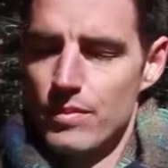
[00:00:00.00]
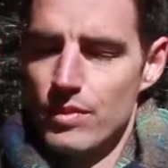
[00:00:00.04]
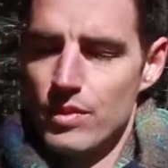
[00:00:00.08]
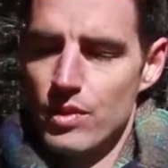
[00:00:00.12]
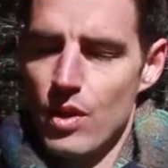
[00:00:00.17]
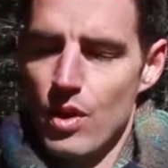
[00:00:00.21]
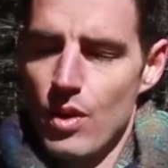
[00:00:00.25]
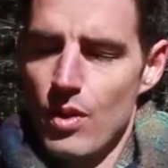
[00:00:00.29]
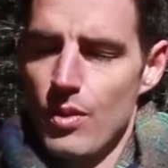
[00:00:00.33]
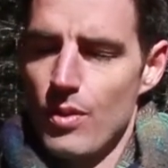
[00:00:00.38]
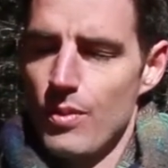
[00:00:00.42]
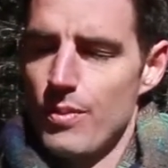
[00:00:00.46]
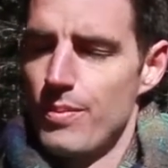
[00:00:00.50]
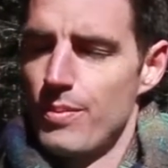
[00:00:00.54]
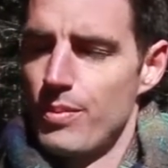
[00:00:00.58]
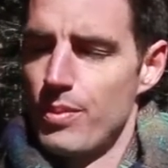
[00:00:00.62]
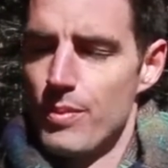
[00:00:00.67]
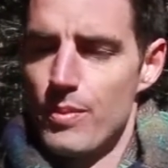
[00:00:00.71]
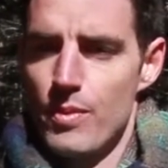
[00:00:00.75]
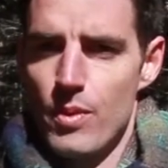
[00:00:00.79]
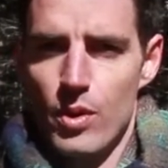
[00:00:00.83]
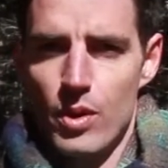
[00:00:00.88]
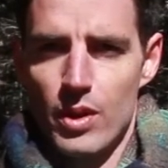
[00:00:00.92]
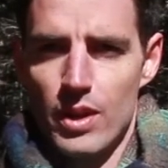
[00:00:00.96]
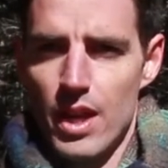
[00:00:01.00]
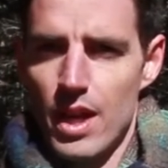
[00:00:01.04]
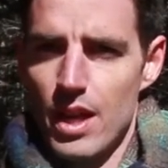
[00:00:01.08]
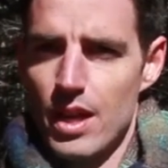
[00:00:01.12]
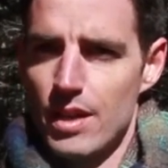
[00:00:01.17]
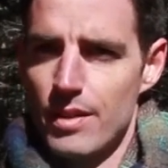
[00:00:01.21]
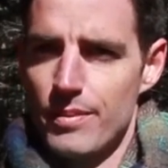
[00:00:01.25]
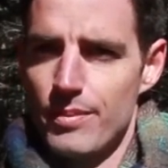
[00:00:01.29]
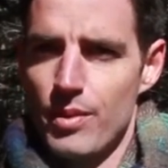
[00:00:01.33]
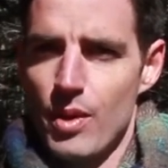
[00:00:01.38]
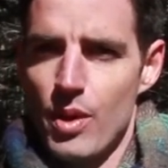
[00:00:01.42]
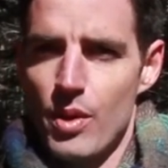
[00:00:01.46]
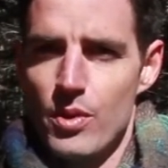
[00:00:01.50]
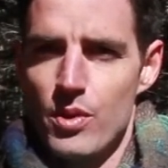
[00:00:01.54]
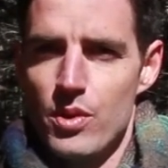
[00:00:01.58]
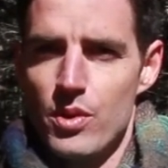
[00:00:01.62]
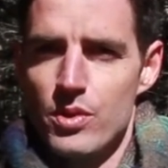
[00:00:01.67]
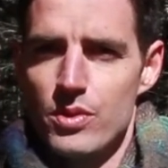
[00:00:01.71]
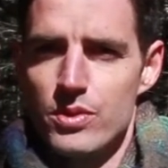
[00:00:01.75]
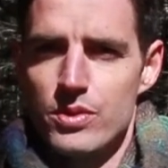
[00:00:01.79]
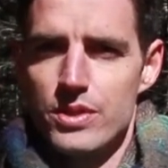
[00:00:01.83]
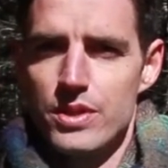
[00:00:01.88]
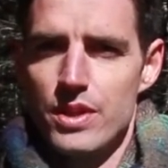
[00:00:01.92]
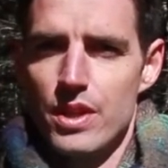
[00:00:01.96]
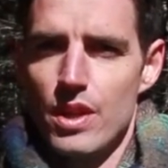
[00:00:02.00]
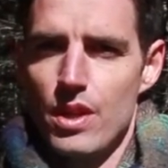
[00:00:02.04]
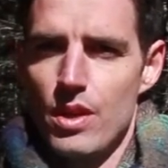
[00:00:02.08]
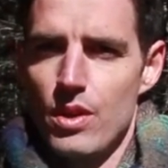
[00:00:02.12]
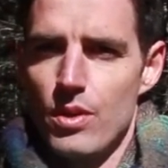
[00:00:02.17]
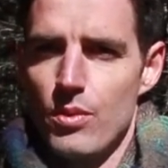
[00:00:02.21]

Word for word: grow organic produce,